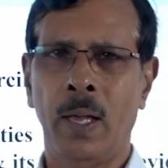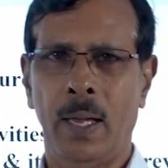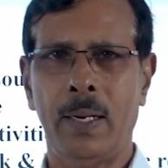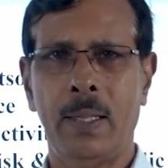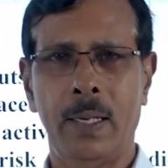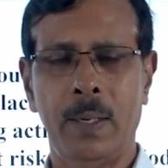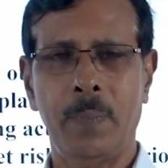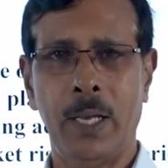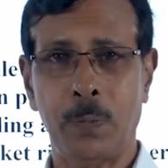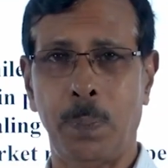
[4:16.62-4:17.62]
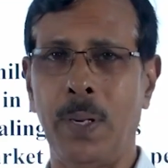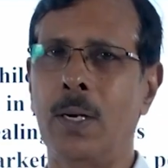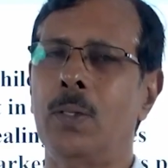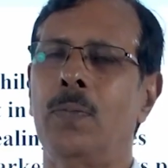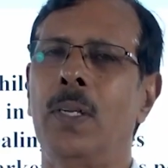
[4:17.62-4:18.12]
and the
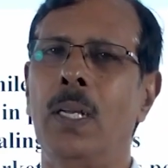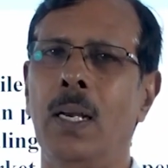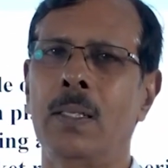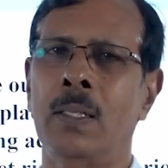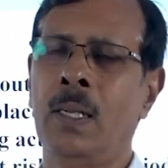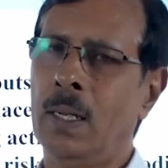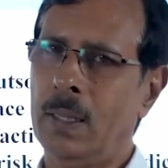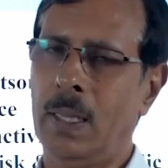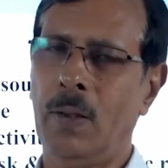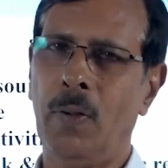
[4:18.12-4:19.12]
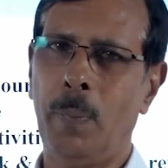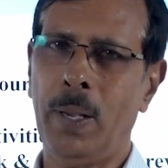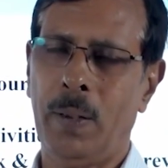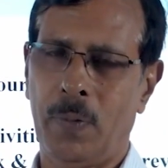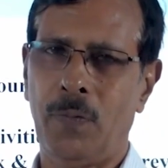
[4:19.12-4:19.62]
experience of the dealers, they will
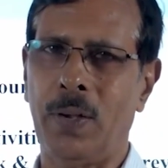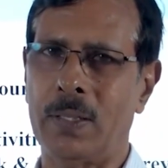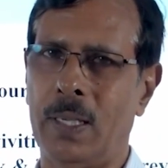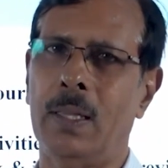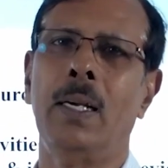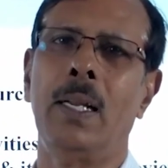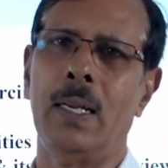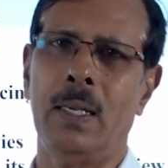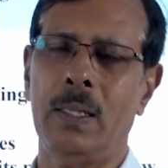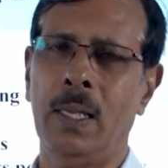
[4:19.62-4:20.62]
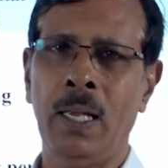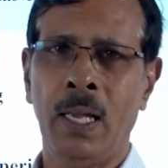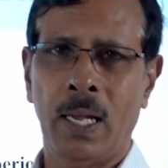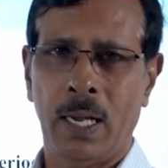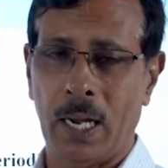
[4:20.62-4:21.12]
be fixing the
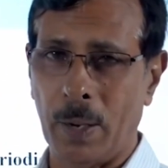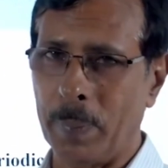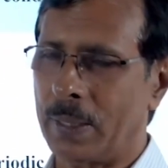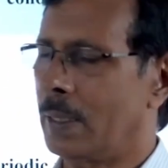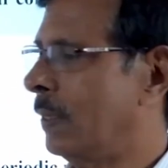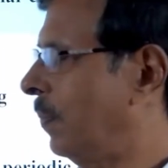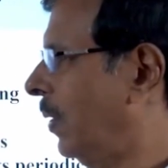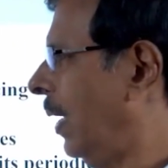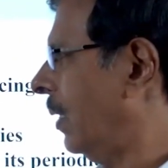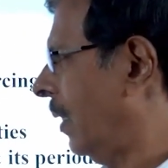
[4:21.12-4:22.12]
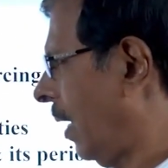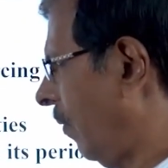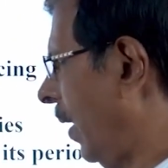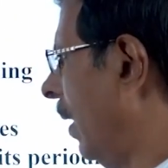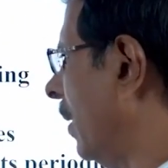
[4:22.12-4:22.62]
limits. And there are
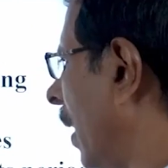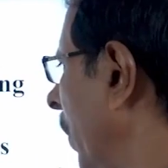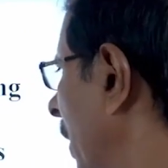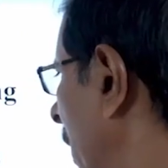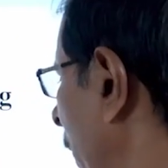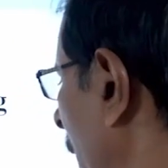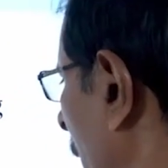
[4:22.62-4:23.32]
various limits.